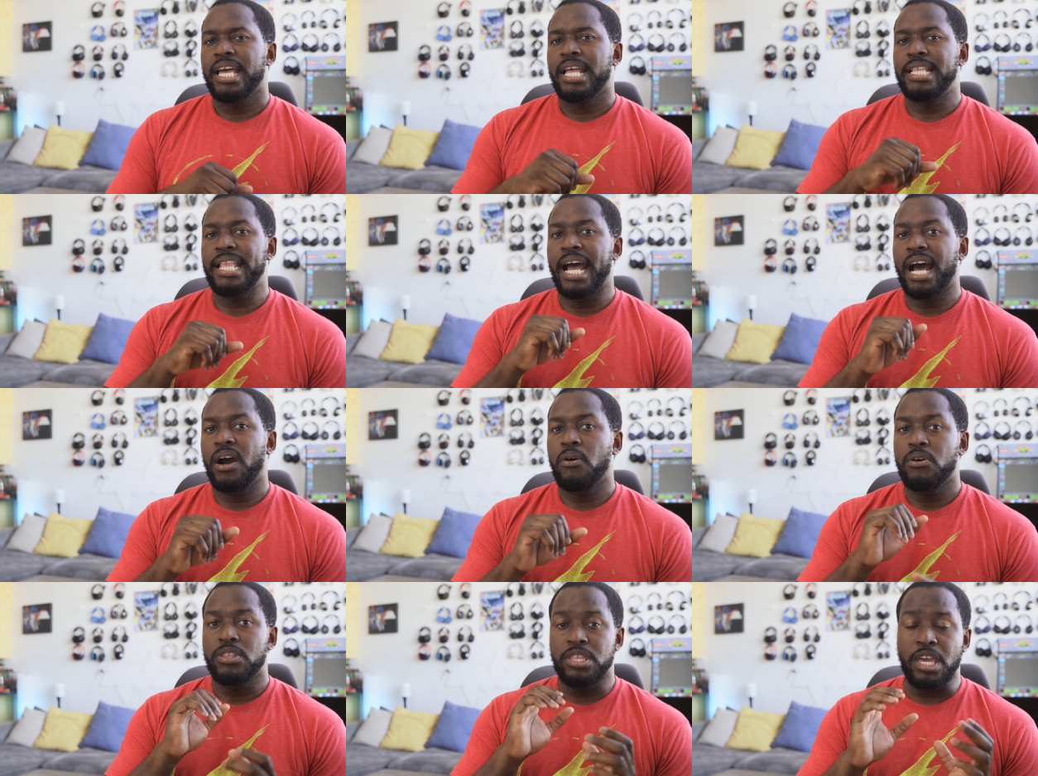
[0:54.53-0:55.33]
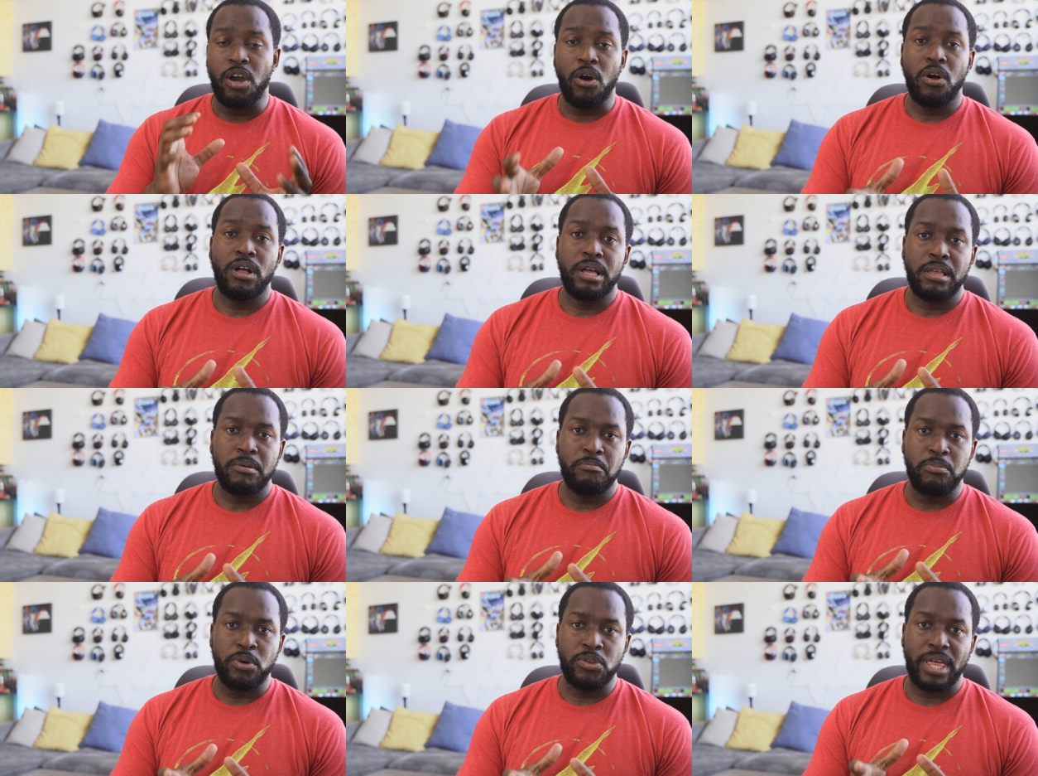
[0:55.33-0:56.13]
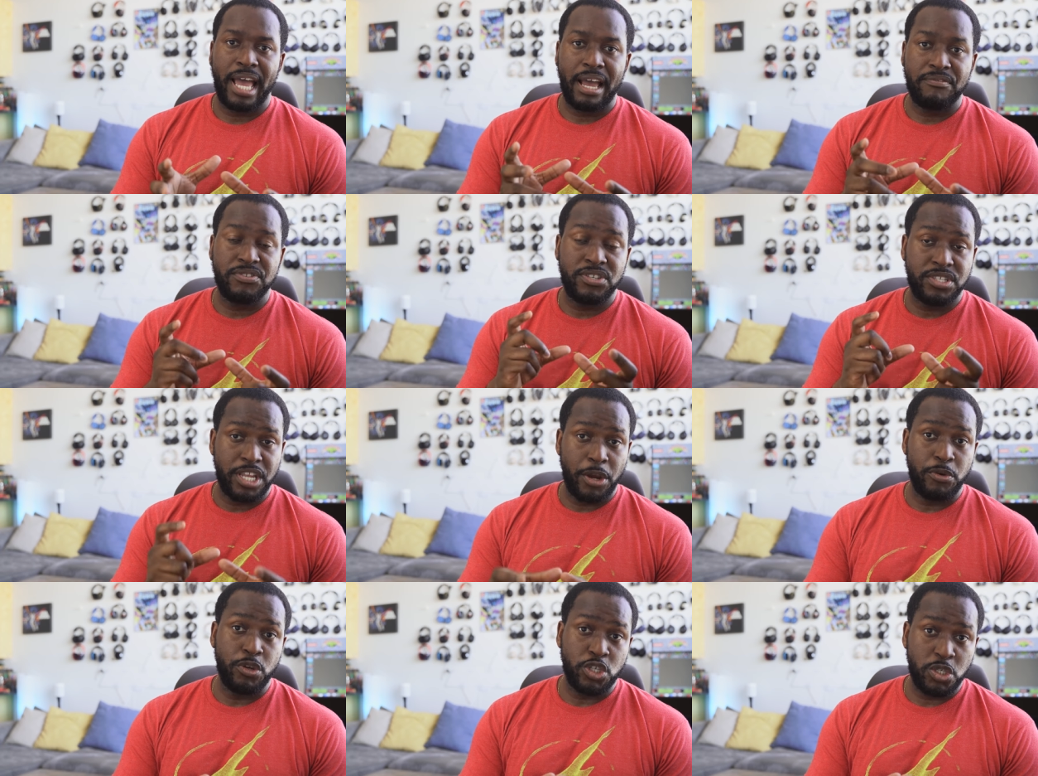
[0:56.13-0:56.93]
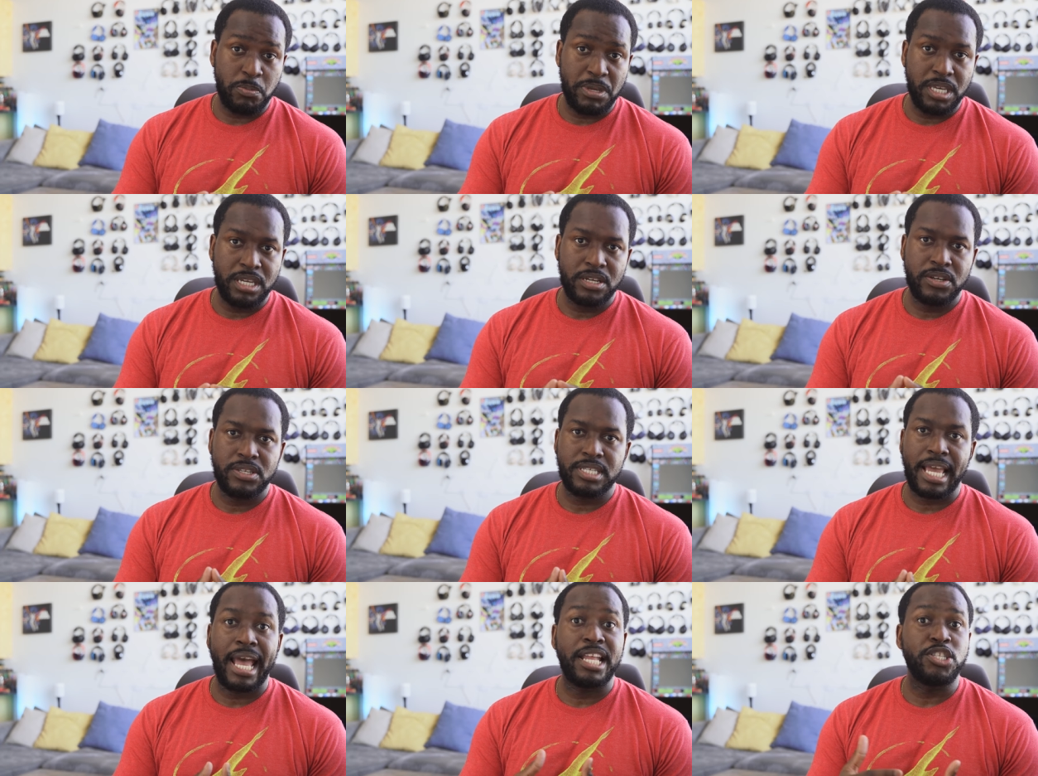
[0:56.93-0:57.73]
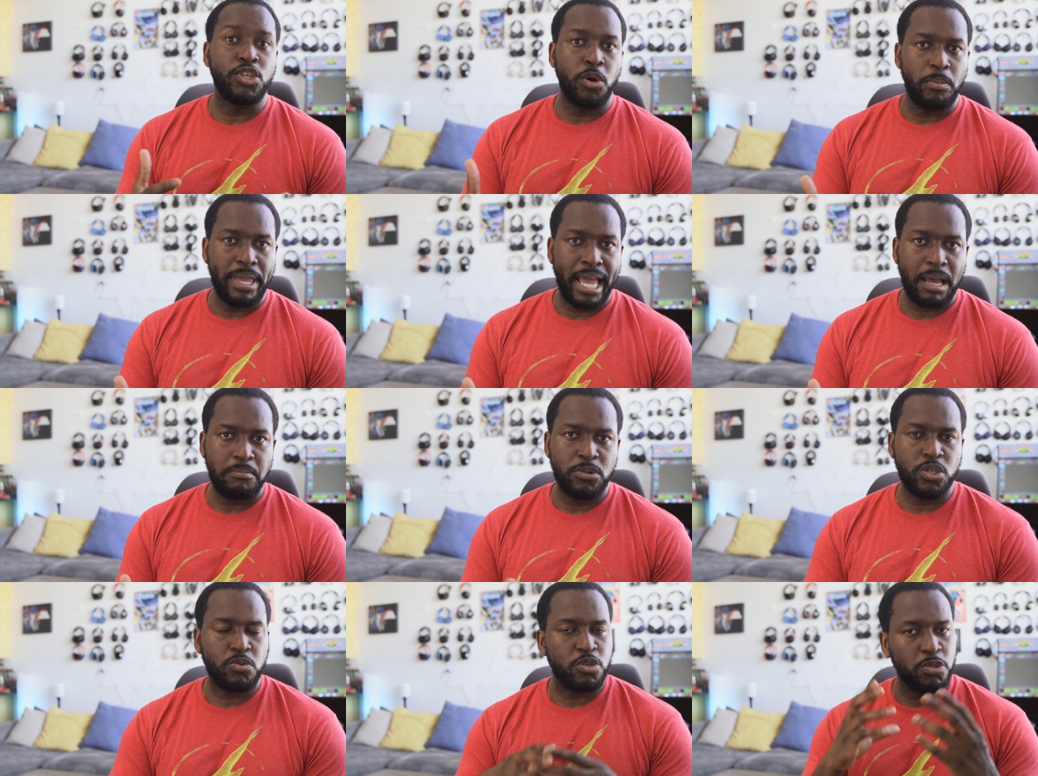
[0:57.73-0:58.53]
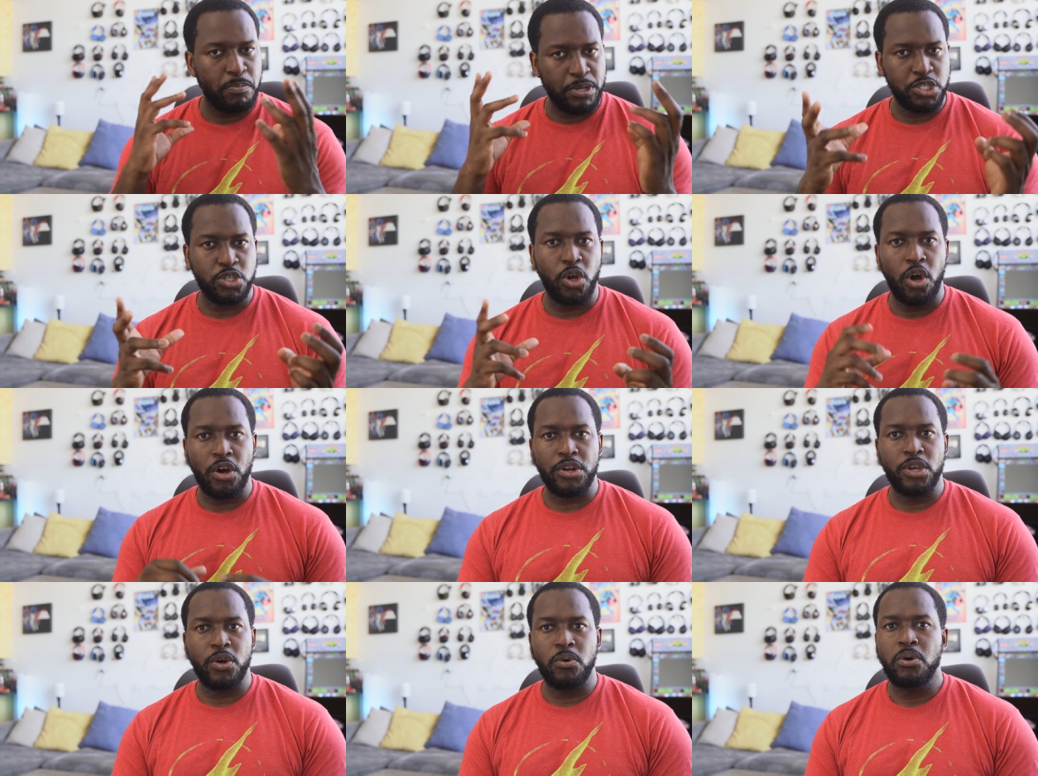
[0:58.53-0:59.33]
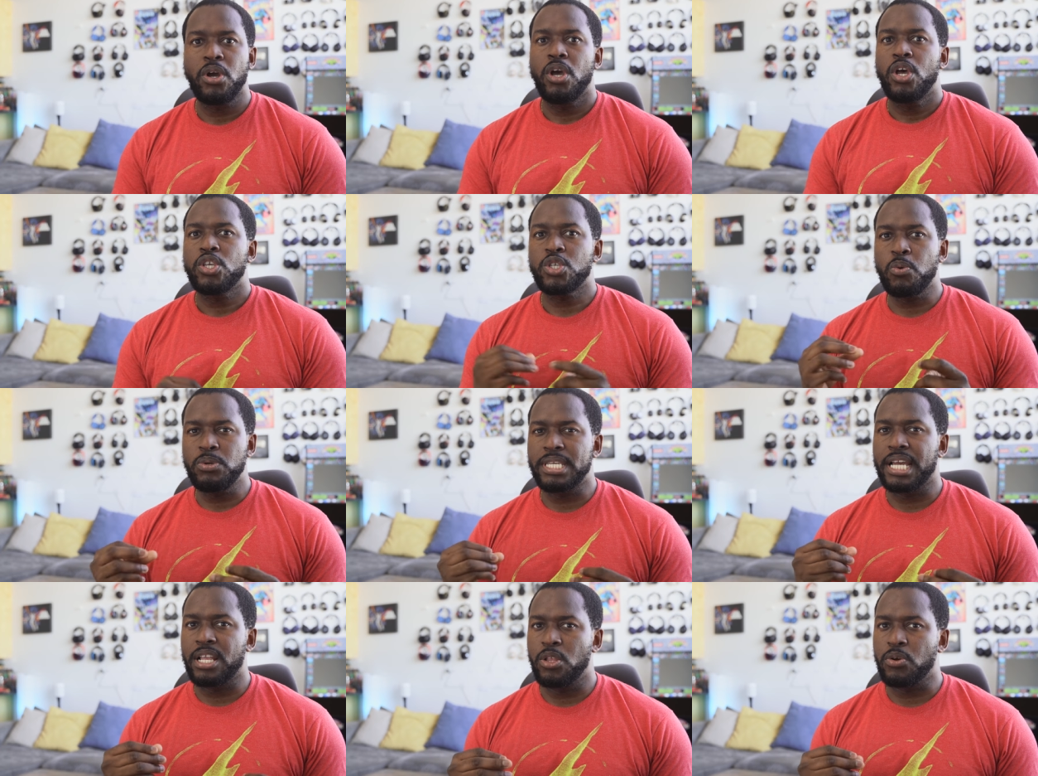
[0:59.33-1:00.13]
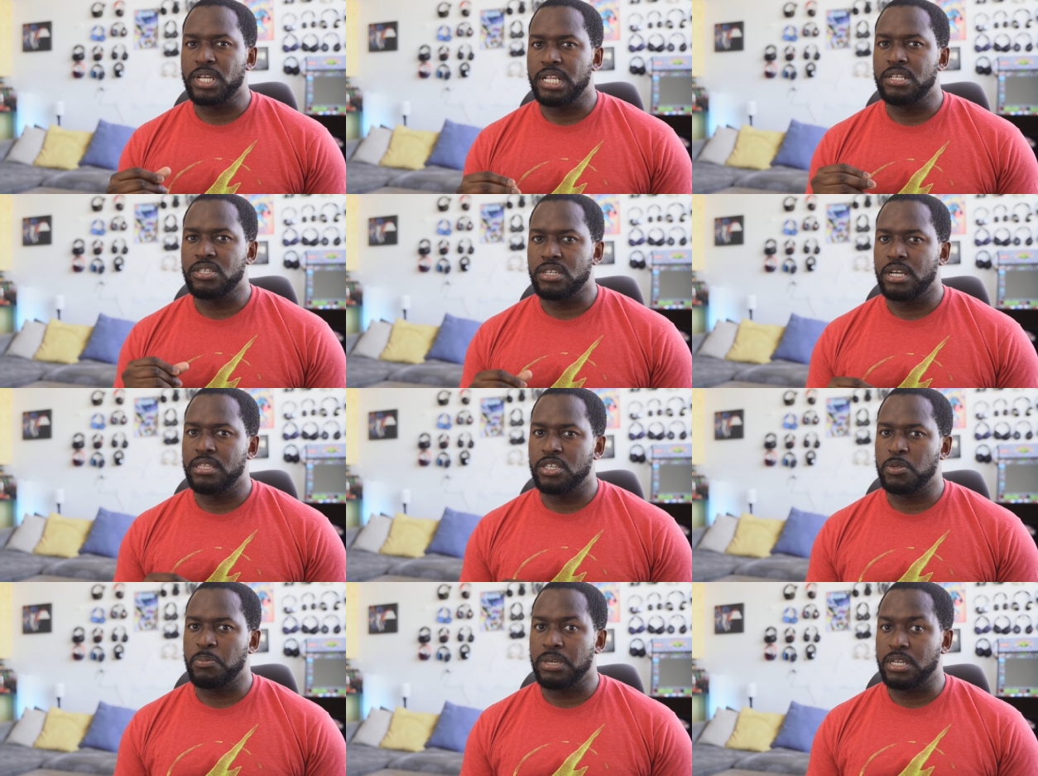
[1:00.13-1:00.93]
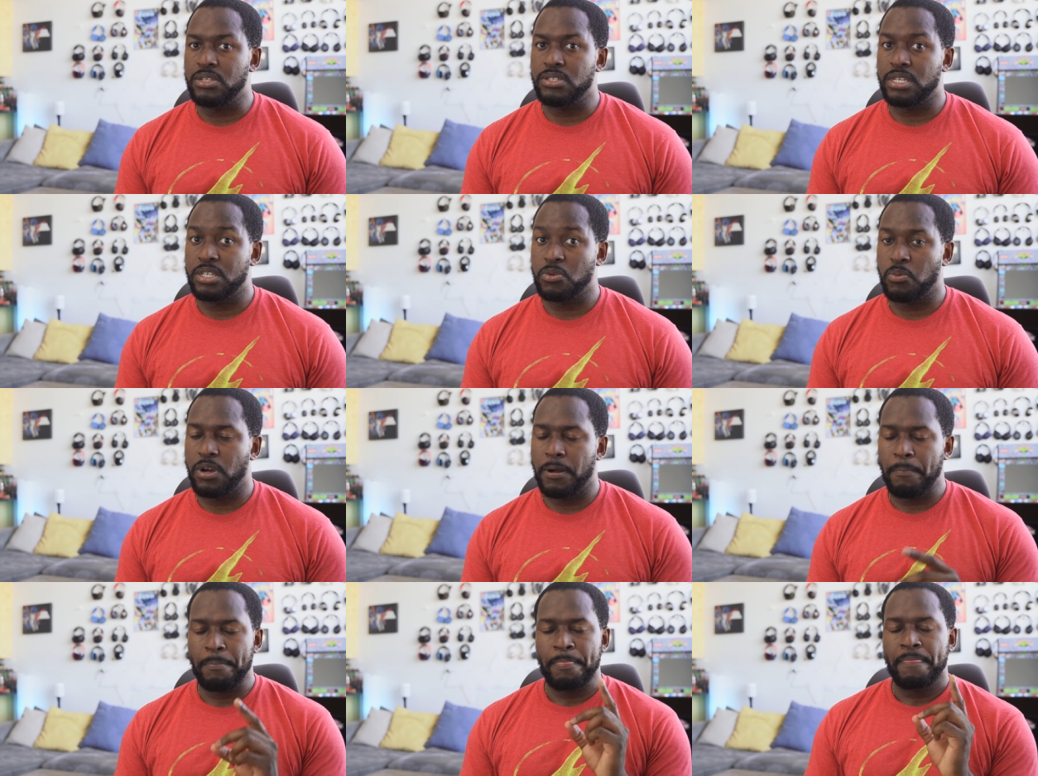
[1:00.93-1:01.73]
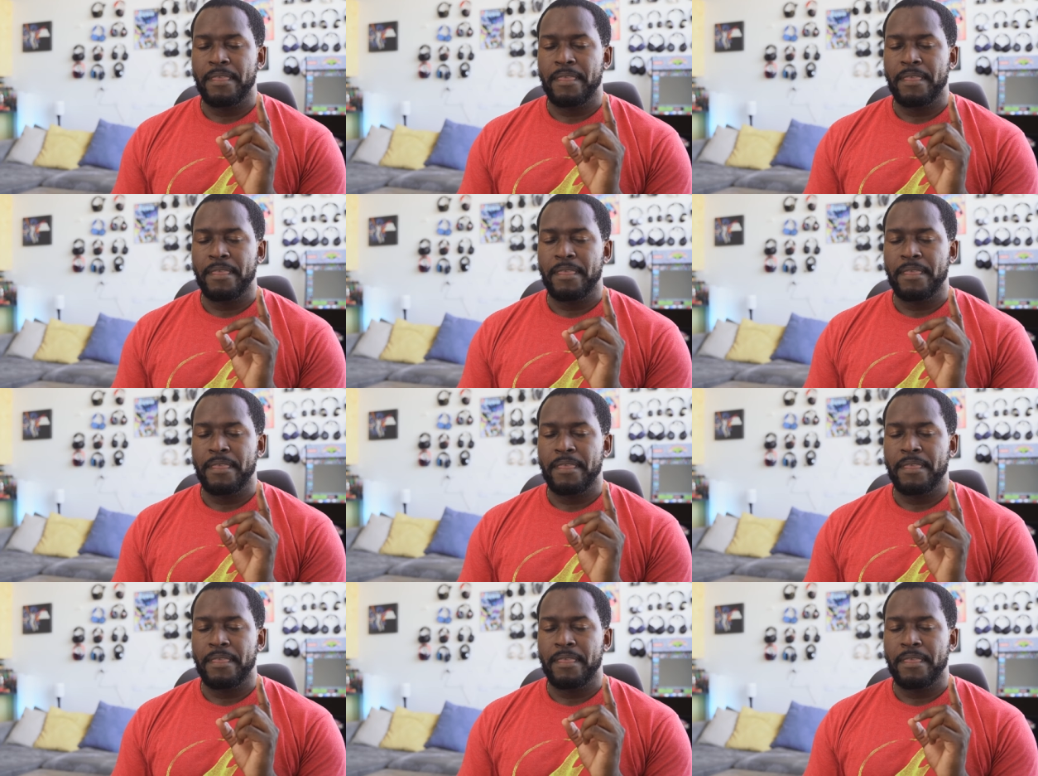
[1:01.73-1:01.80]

Now, they both have stereo speakers and Dolby Atmos with spatial audio, so we'll take a look at the speakers as well.